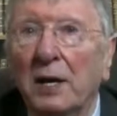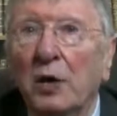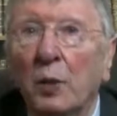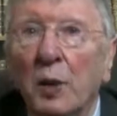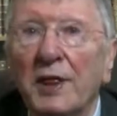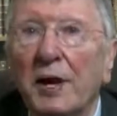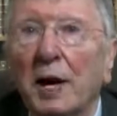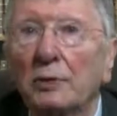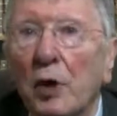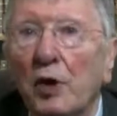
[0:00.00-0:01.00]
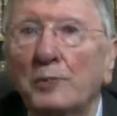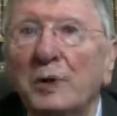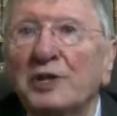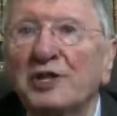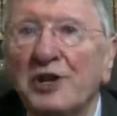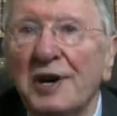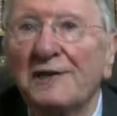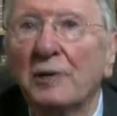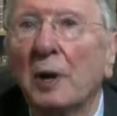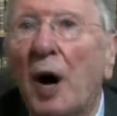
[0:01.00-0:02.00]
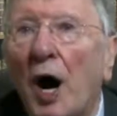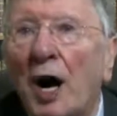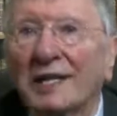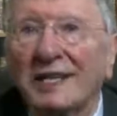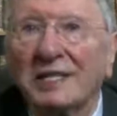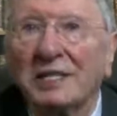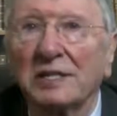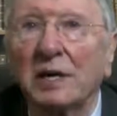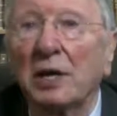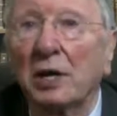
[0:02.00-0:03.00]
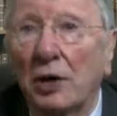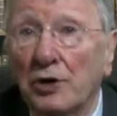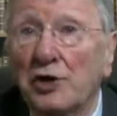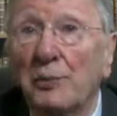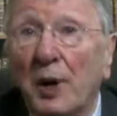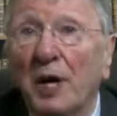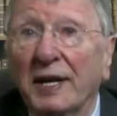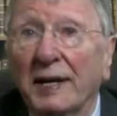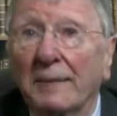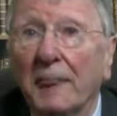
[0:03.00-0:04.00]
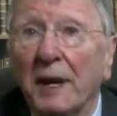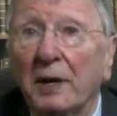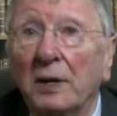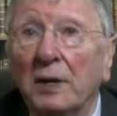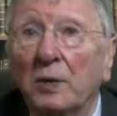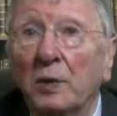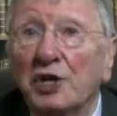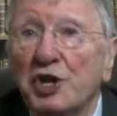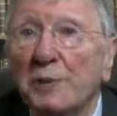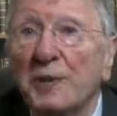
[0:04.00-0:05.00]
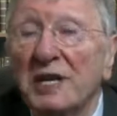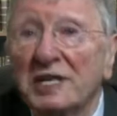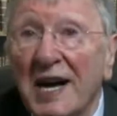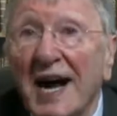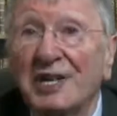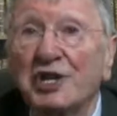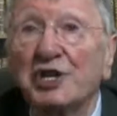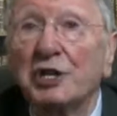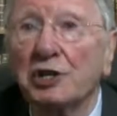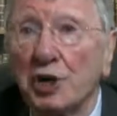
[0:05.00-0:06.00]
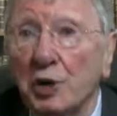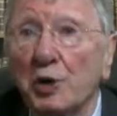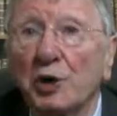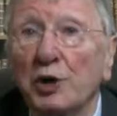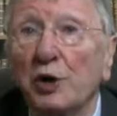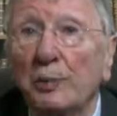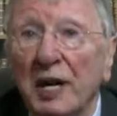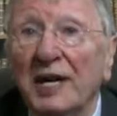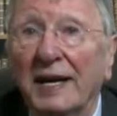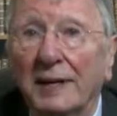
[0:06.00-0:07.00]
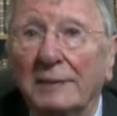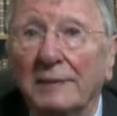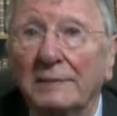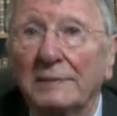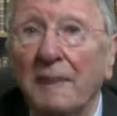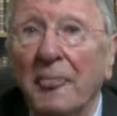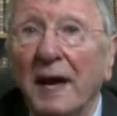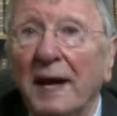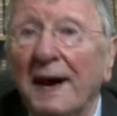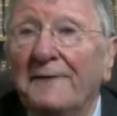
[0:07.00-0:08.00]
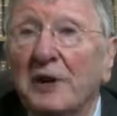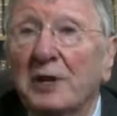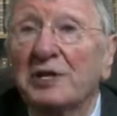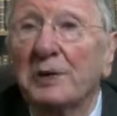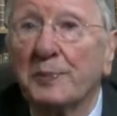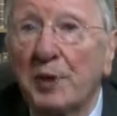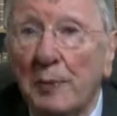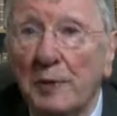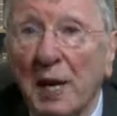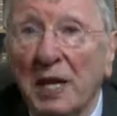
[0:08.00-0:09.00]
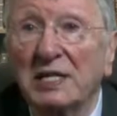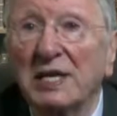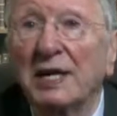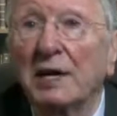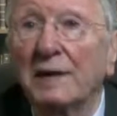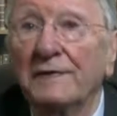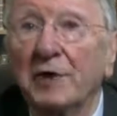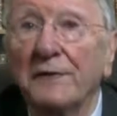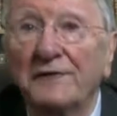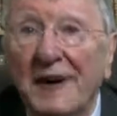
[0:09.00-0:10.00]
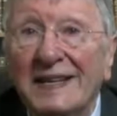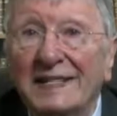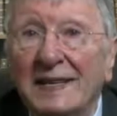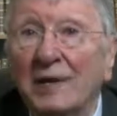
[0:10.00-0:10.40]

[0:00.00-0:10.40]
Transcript: with a rope retrieval harness on your body, which should be attached to your buddy. If there is a probability of you fainting